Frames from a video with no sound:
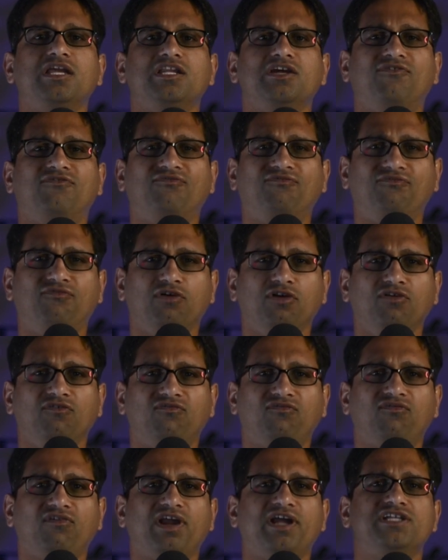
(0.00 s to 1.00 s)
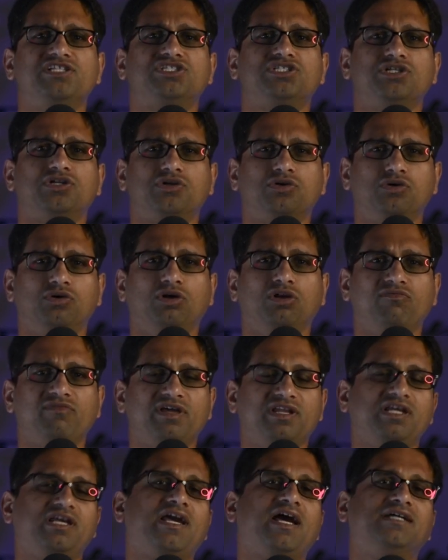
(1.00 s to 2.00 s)
in a full-fledged role
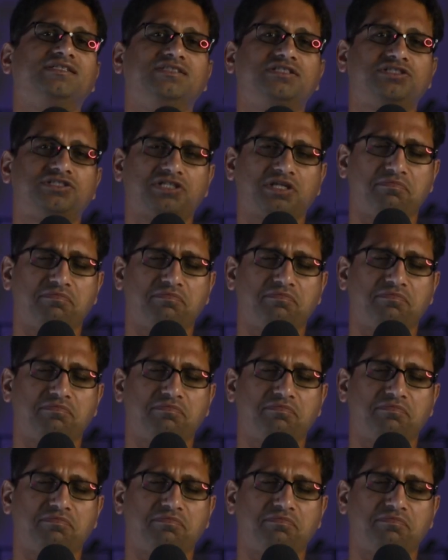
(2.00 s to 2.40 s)
where he has a